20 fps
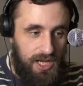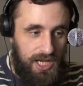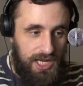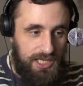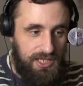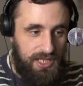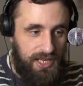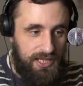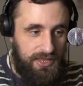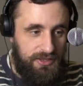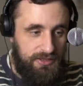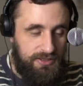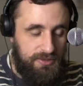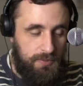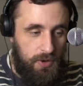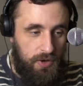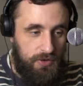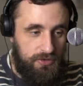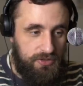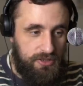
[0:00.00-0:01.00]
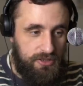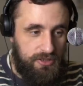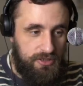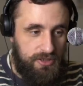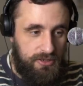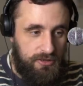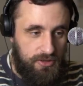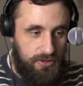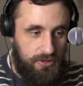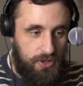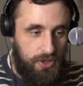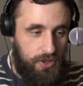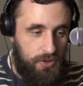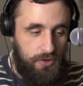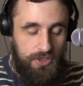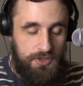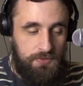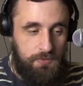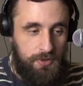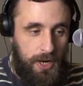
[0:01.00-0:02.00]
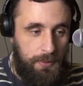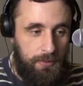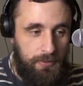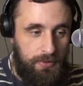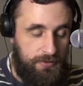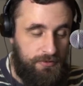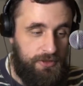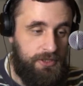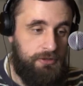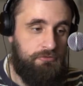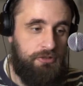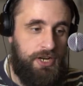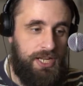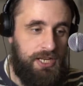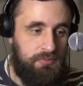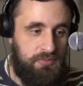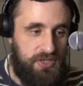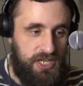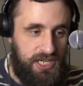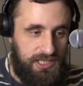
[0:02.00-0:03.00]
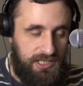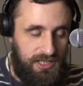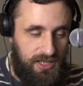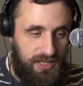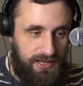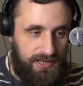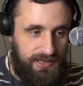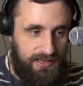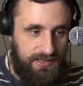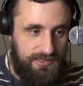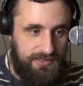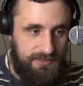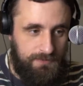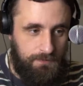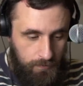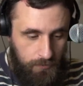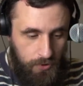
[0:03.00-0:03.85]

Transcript: unlike the supposed huge problem of the Red-Brown Alliance.